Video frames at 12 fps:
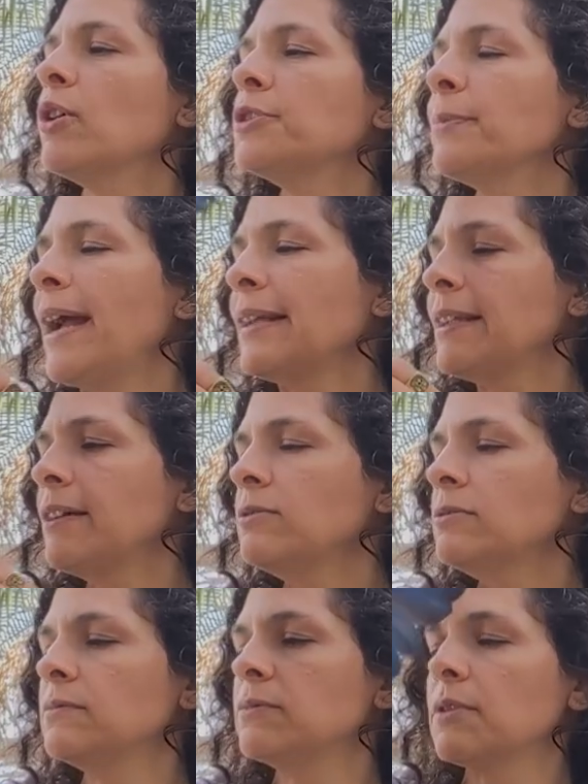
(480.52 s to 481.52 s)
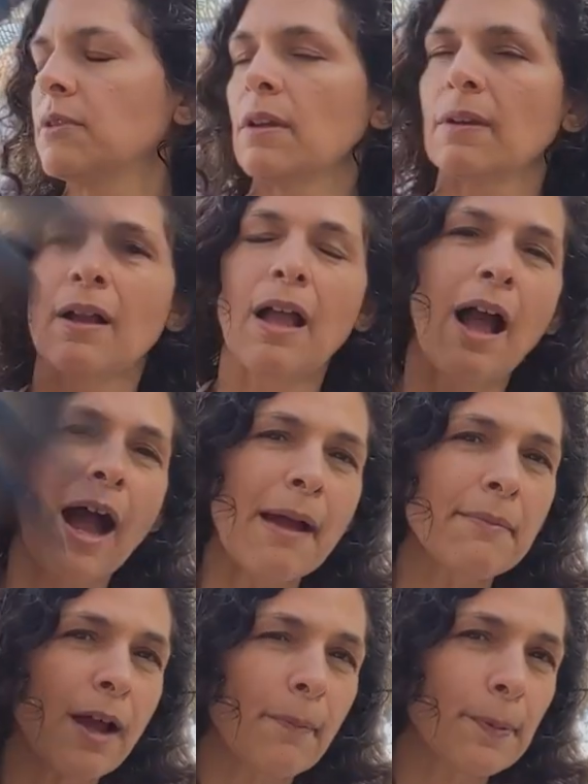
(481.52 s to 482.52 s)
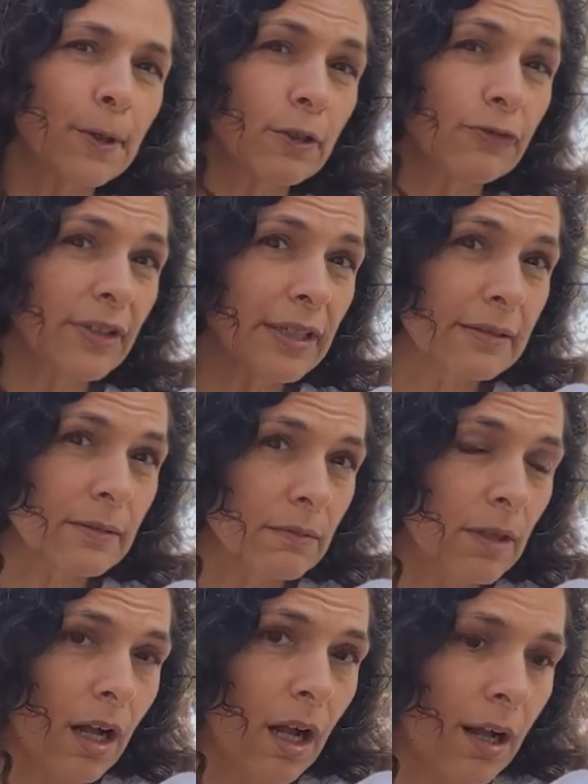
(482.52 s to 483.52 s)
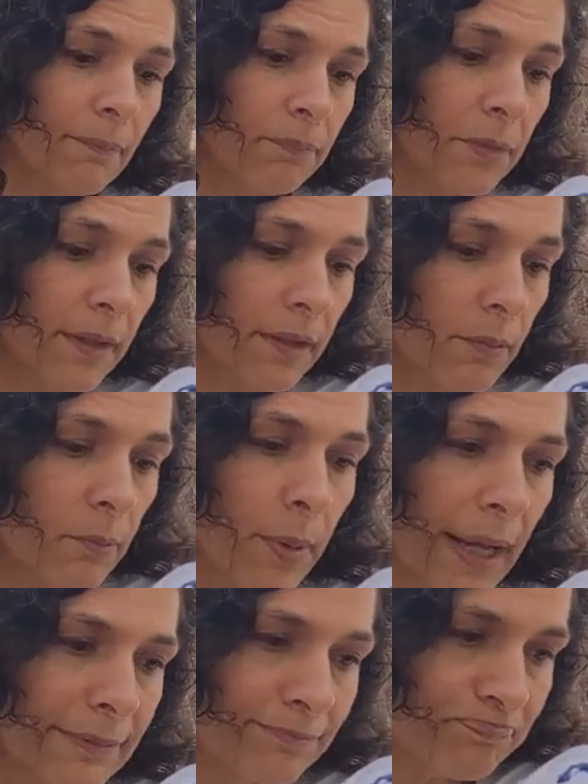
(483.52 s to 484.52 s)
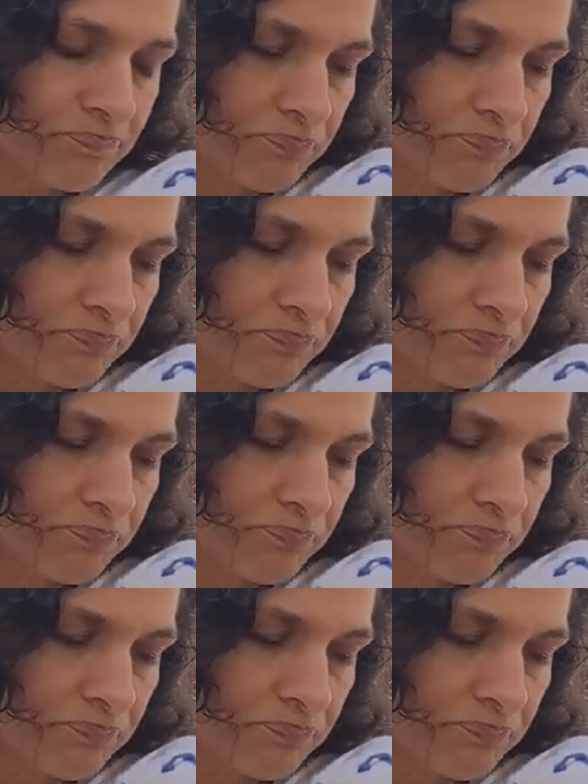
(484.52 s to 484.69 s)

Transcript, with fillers: to go on your back now? I'm not perfect, um, but